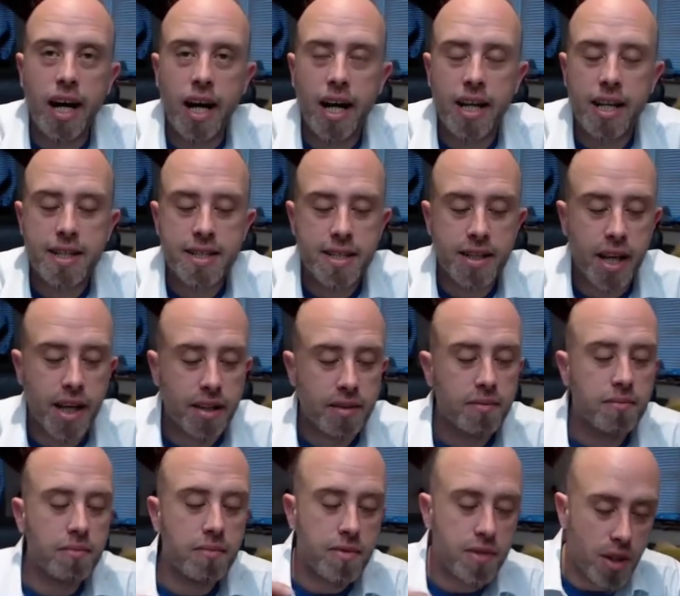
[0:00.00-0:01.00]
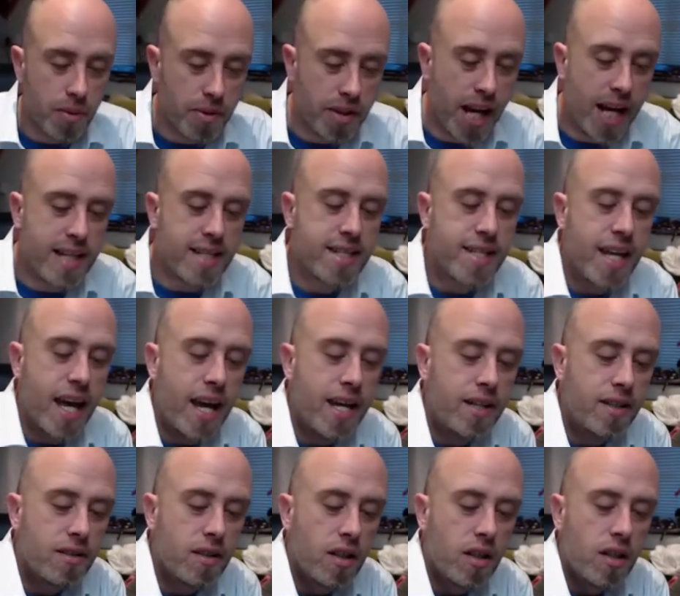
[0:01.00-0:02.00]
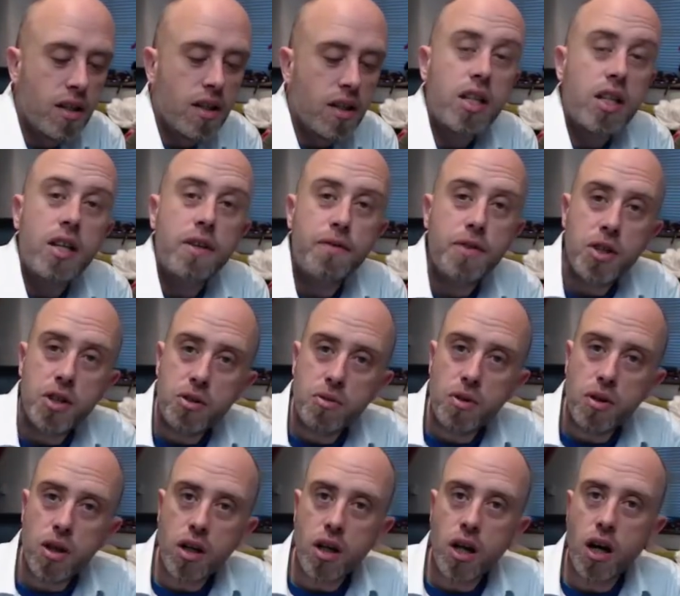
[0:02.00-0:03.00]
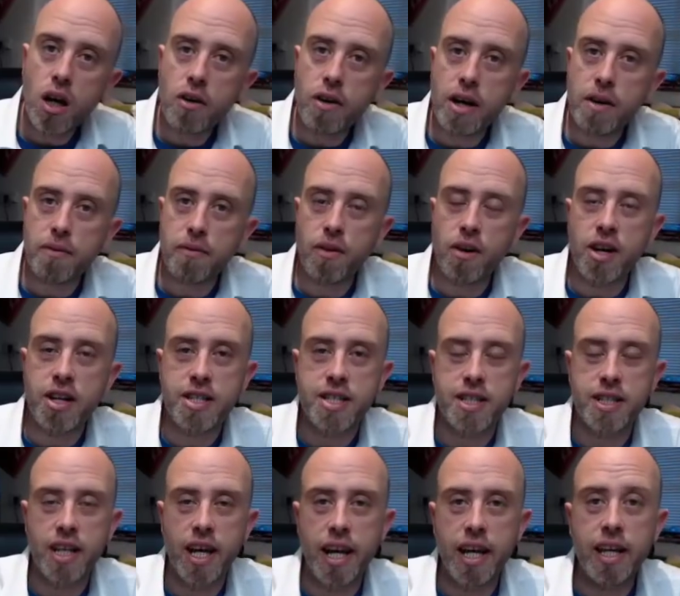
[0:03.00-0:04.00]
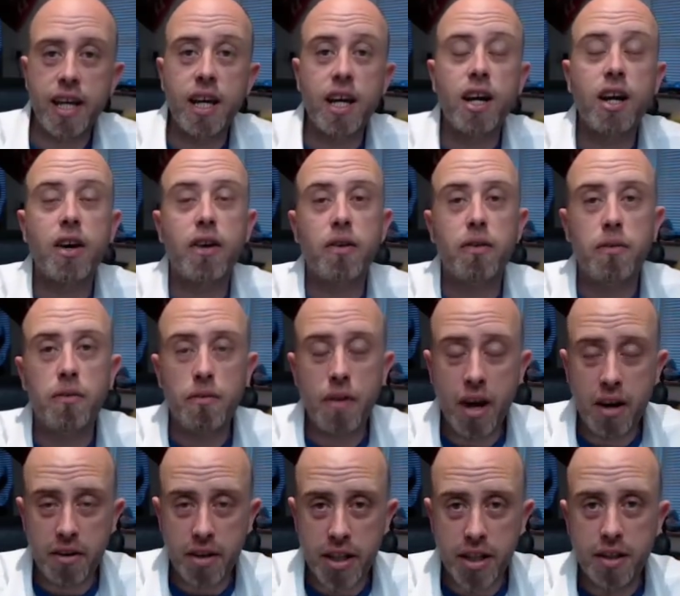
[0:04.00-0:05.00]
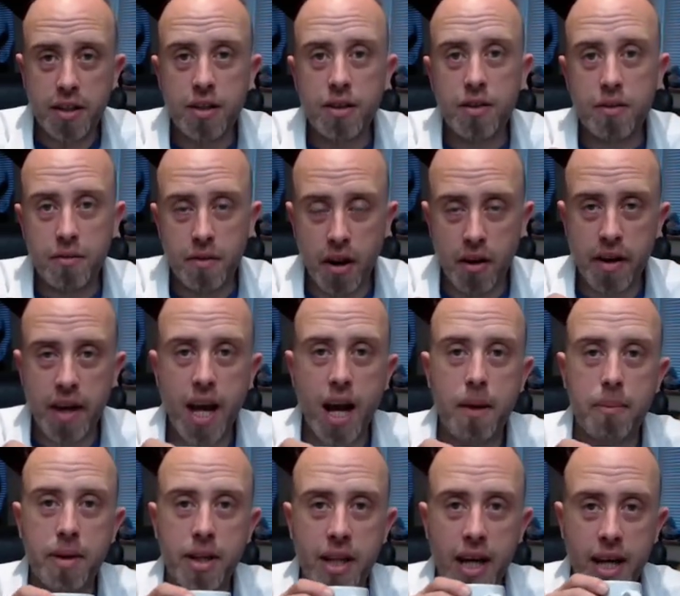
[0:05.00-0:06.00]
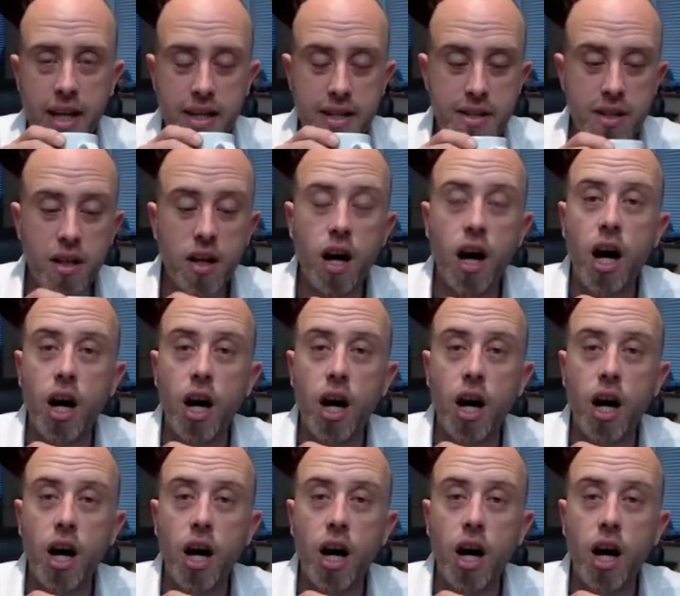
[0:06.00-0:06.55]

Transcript: at a later date. So with that said, if you are out flying today, very, very happy days.